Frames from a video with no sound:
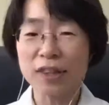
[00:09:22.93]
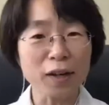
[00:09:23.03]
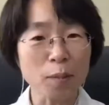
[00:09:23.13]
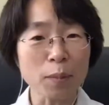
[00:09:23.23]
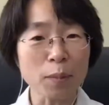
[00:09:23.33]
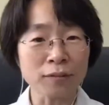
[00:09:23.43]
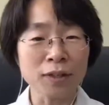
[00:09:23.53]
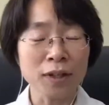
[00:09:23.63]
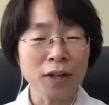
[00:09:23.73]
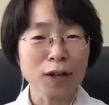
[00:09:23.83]
about
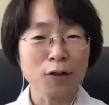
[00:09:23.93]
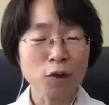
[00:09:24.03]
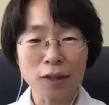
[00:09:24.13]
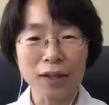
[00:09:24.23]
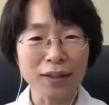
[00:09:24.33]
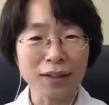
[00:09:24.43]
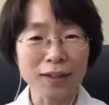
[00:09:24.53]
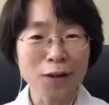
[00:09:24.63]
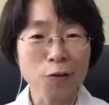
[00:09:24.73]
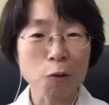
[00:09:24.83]
quitting
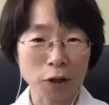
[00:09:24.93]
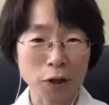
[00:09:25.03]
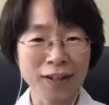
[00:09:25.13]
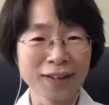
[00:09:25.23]
work.